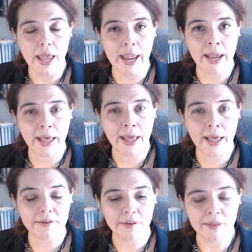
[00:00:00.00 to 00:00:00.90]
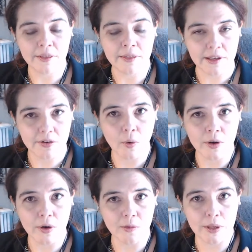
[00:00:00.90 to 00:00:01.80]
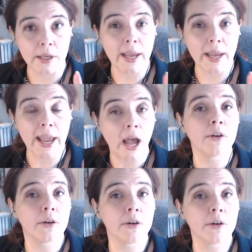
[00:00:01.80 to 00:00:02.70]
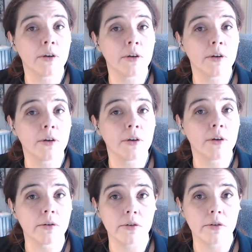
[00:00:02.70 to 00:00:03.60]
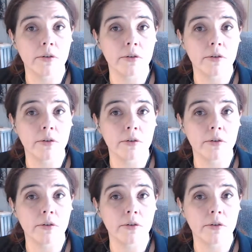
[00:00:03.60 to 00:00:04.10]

And these are going to be how your students